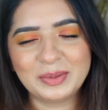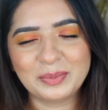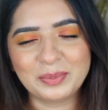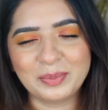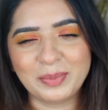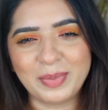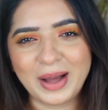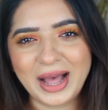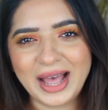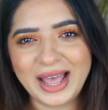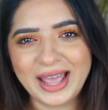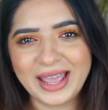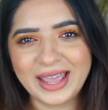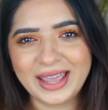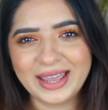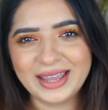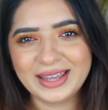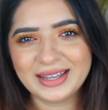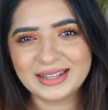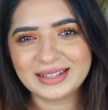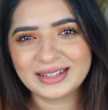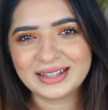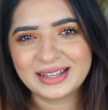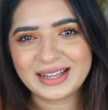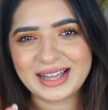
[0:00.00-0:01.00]
Bye!
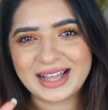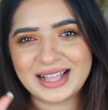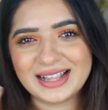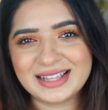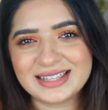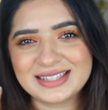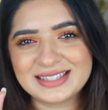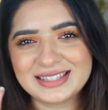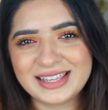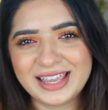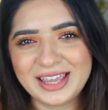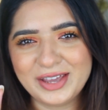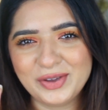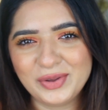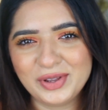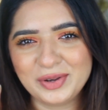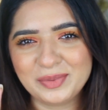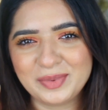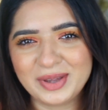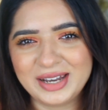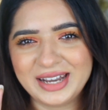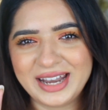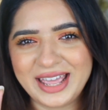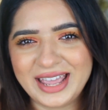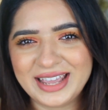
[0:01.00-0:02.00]
I'll see you in
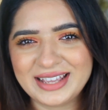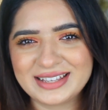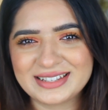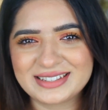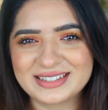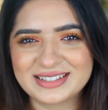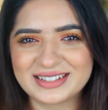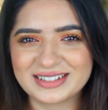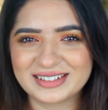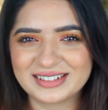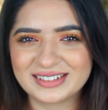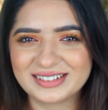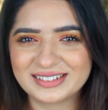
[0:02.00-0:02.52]
my next